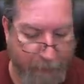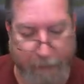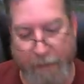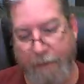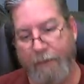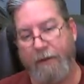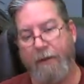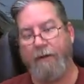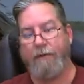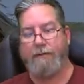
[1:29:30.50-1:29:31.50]
There we
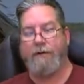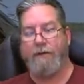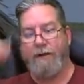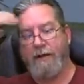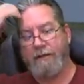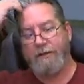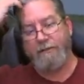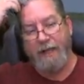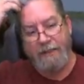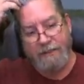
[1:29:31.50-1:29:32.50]
go. So we're getting some
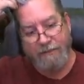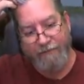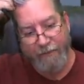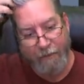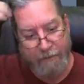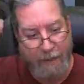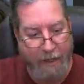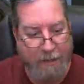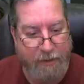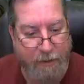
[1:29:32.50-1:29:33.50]
nice fur
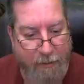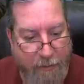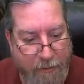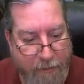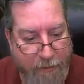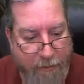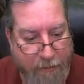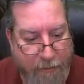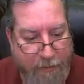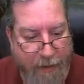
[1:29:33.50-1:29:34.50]

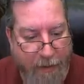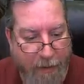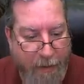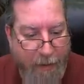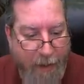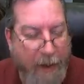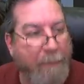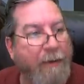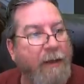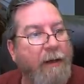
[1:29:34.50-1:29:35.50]
textures
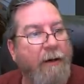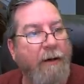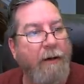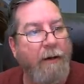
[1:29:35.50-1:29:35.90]
happening here.